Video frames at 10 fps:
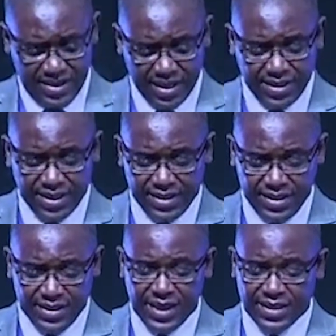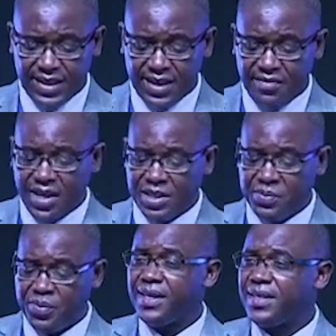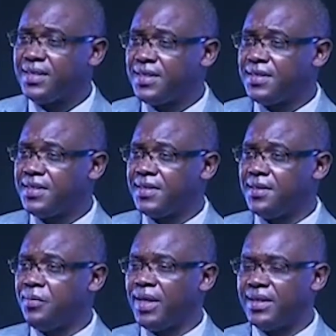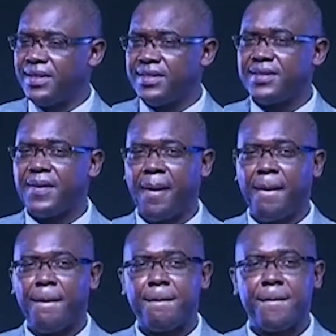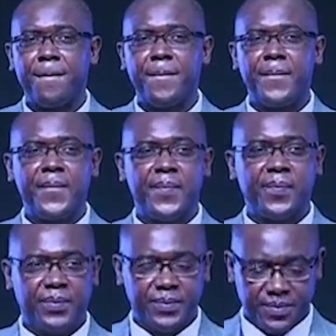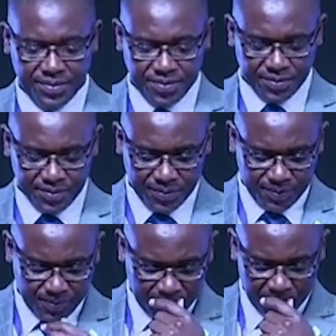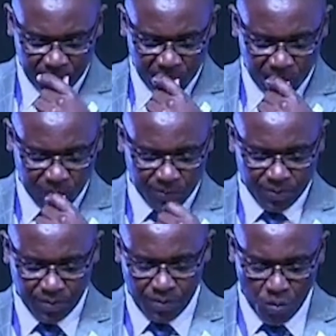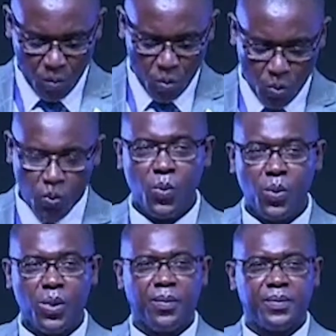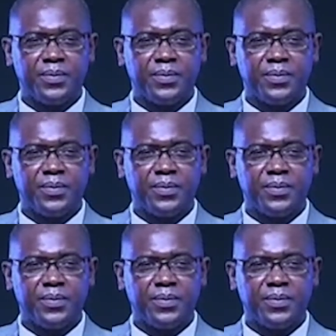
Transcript: that it has ever experienced since independence le rona le mo dithabing The